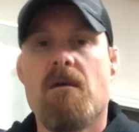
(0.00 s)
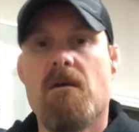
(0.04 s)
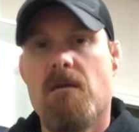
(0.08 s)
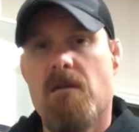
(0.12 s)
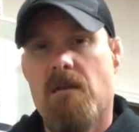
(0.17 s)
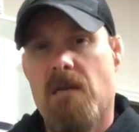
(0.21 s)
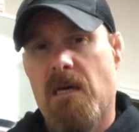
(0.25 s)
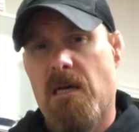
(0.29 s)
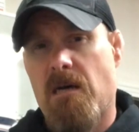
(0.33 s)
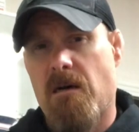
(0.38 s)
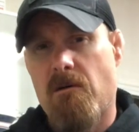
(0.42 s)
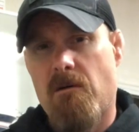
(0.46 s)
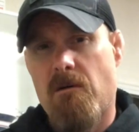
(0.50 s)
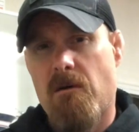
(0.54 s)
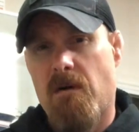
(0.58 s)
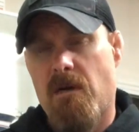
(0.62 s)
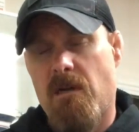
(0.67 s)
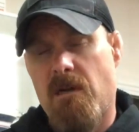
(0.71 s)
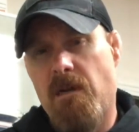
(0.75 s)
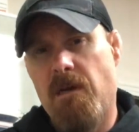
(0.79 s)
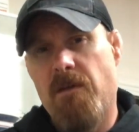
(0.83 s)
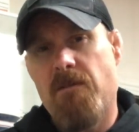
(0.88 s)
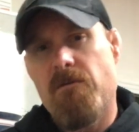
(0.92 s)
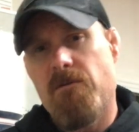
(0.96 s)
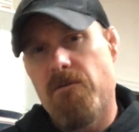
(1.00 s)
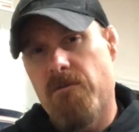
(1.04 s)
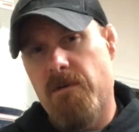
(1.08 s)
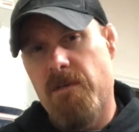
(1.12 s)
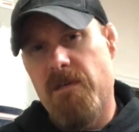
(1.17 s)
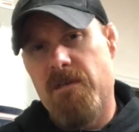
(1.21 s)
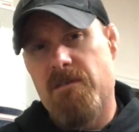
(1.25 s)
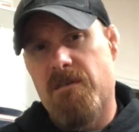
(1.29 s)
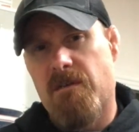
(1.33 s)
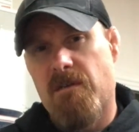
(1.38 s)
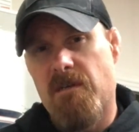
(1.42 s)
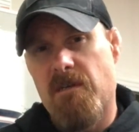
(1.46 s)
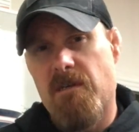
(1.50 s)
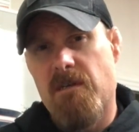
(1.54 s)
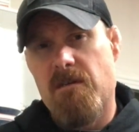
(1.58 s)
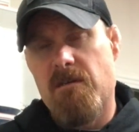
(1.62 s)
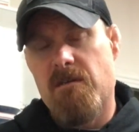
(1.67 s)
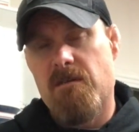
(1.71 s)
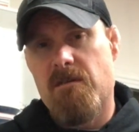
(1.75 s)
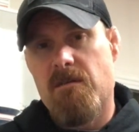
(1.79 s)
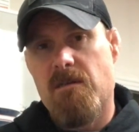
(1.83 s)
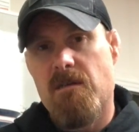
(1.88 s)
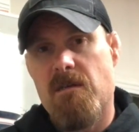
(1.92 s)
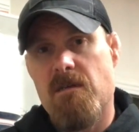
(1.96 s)
Now, another reason
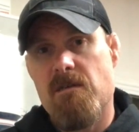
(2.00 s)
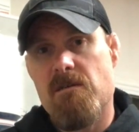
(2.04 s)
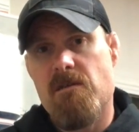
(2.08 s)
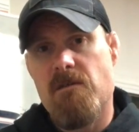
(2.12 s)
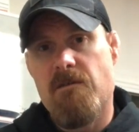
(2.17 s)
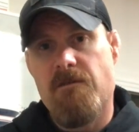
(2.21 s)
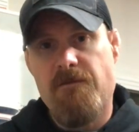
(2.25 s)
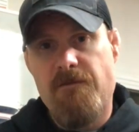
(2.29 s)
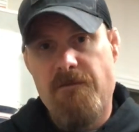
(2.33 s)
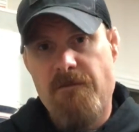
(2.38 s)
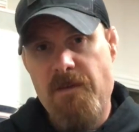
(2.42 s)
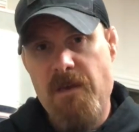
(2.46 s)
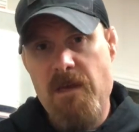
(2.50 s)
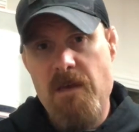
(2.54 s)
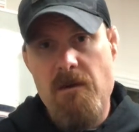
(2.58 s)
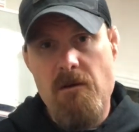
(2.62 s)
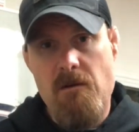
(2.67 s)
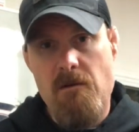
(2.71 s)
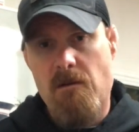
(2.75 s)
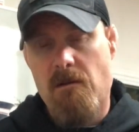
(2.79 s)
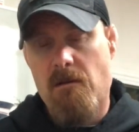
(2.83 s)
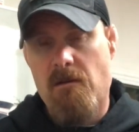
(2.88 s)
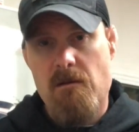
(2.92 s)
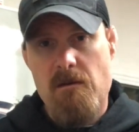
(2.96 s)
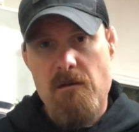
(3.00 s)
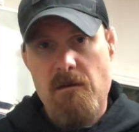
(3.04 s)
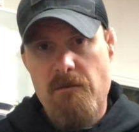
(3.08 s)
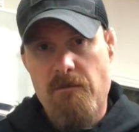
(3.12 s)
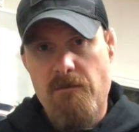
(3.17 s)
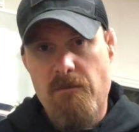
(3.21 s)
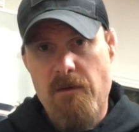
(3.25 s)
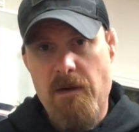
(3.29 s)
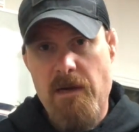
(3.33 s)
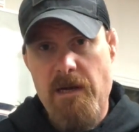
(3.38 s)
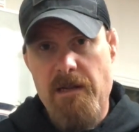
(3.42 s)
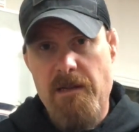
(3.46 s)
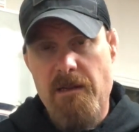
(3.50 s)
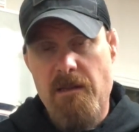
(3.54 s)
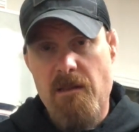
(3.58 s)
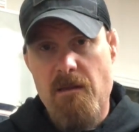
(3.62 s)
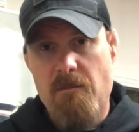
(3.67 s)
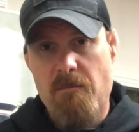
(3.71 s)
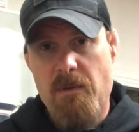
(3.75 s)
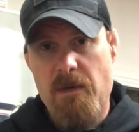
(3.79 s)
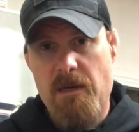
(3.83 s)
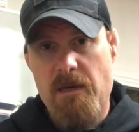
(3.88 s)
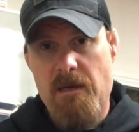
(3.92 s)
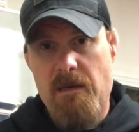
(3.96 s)
is the feel of riding the
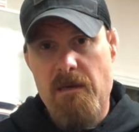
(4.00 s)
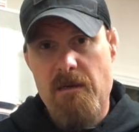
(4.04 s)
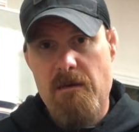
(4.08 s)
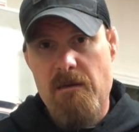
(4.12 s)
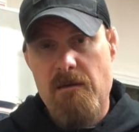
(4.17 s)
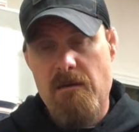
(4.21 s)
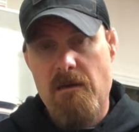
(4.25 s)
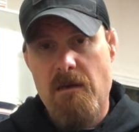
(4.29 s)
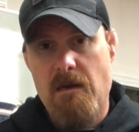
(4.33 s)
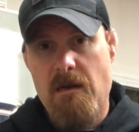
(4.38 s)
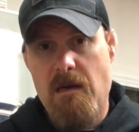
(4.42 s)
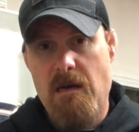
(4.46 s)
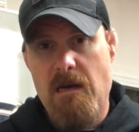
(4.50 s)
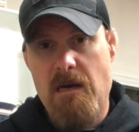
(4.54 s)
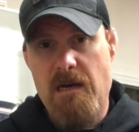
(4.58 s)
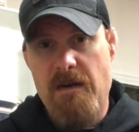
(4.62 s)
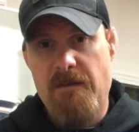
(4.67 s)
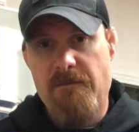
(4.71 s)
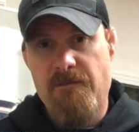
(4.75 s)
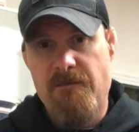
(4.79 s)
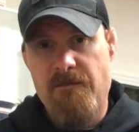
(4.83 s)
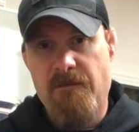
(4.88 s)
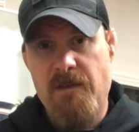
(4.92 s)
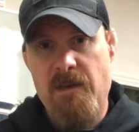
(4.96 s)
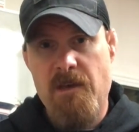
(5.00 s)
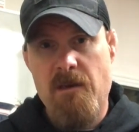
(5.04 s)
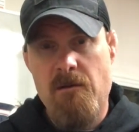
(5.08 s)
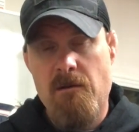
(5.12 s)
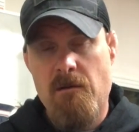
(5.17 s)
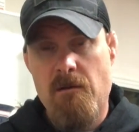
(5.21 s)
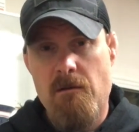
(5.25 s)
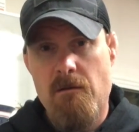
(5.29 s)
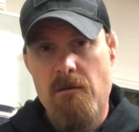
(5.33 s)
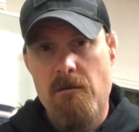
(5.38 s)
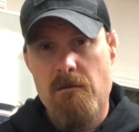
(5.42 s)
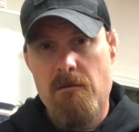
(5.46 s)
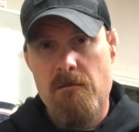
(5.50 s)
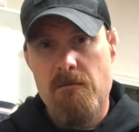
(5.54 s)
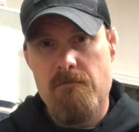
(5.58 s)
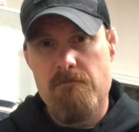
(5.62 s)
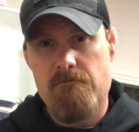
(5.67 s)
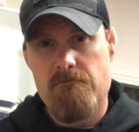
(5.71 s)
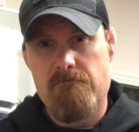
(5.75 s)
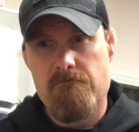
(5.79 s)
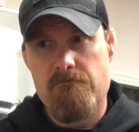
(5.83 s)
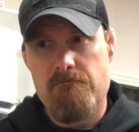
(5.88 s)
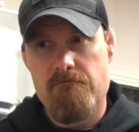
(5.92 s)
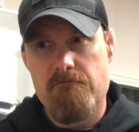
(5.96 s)
bike. I feel
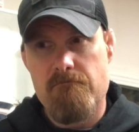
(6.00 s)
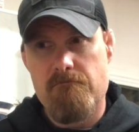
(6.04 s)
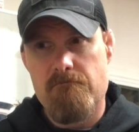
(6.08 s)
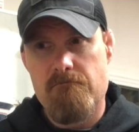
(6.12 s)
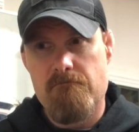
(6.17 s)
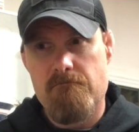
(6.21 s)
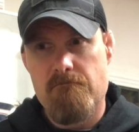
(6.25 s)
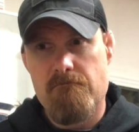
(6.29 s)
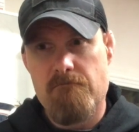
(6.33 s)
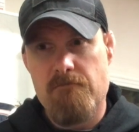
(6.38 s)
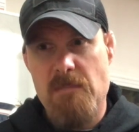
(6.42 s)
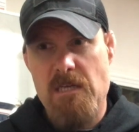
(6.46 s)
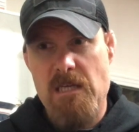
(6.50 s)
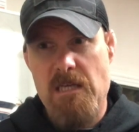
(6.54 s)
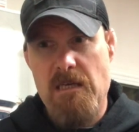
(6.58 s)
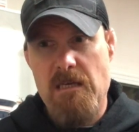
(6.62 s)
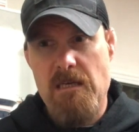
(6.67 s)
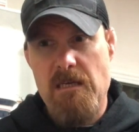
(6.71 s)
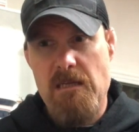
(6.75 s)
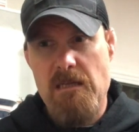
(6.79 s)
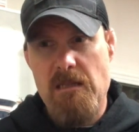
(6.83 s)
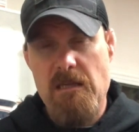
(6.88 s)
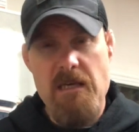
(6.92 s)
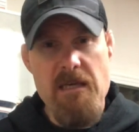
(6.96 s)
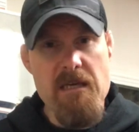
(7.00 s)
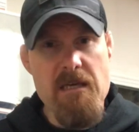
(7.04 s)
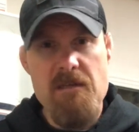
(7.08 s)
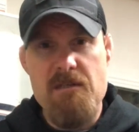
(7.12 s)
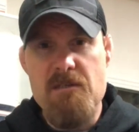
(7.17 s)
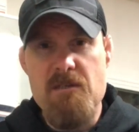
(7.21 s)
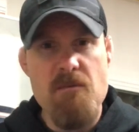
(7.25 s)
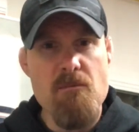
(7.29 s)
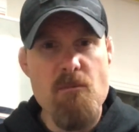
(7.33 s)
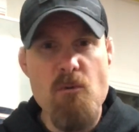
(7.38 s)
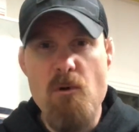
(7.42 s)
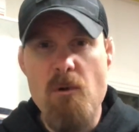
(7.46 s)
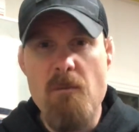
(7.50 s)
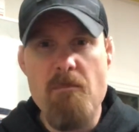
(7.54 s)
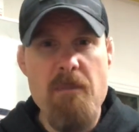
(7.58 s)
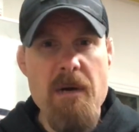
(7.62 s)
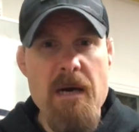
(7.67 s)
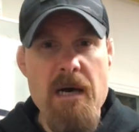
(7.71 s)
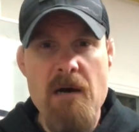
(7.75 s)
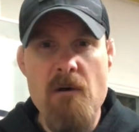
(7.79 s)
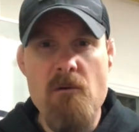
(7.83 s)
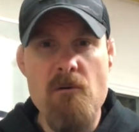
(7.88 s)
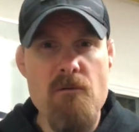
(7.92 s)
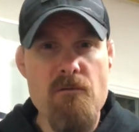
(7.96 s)
like it's a more
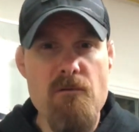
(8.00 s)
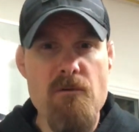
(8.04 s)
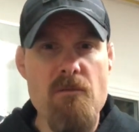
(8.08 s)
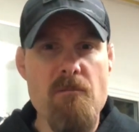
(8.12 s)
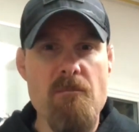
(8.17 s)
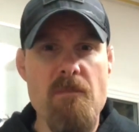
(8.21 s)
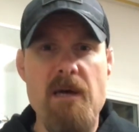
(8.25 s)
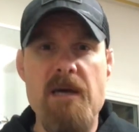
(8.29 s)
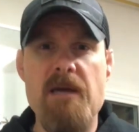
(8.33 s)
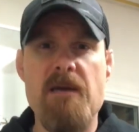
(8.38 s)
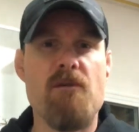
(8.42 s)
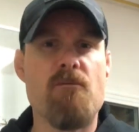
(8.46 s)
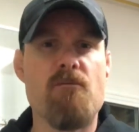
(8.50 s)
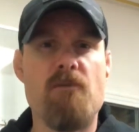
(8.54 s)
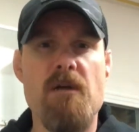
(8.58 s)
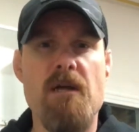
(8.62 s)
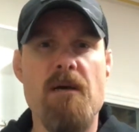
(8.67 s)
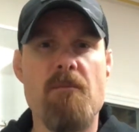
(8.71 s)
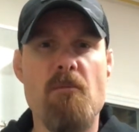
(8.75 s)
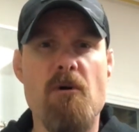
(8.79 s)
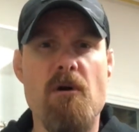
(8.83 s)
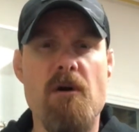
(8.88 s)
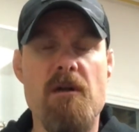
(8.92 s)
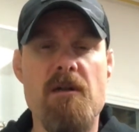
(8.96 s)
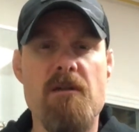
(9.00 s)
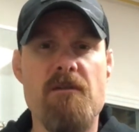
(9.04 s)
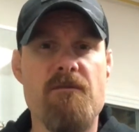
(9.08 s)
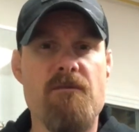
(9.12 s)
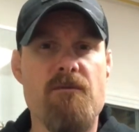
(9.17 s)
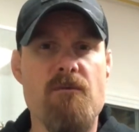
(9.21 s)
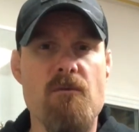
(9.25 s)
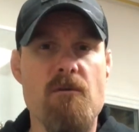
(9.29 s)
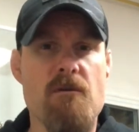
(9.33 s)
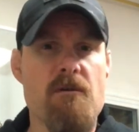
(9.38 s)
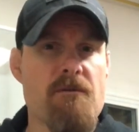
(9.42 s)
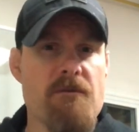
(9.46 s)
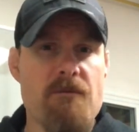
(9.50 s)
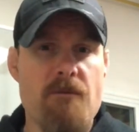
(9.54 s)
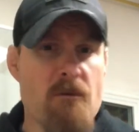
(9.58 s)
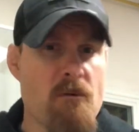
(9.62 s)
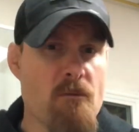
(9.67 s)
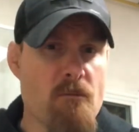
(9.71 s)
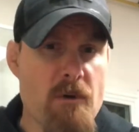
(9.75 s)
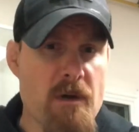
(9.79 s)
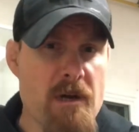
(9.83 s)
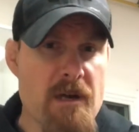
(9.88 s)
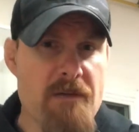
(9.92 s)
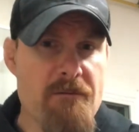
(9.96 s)
powerful bike when I'm on it for
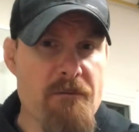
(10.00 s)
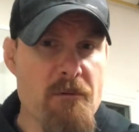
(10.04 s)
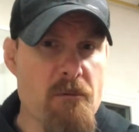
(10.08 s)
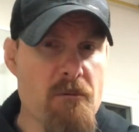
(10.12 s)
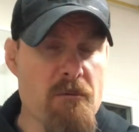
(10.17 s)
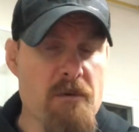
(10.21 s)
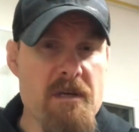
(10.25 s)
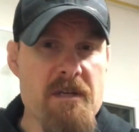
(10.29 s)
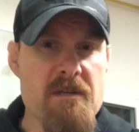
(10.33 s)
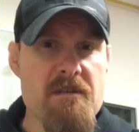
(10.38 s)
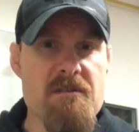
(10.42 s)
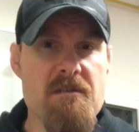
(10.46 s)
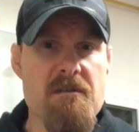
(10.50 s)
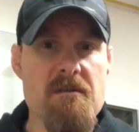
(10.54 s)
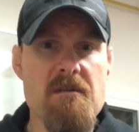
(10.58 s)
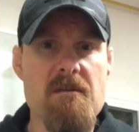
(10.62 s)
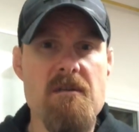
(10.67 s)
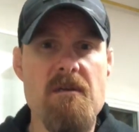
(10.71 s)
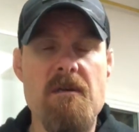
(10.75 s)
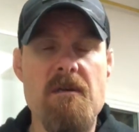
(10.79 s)
whatever reason.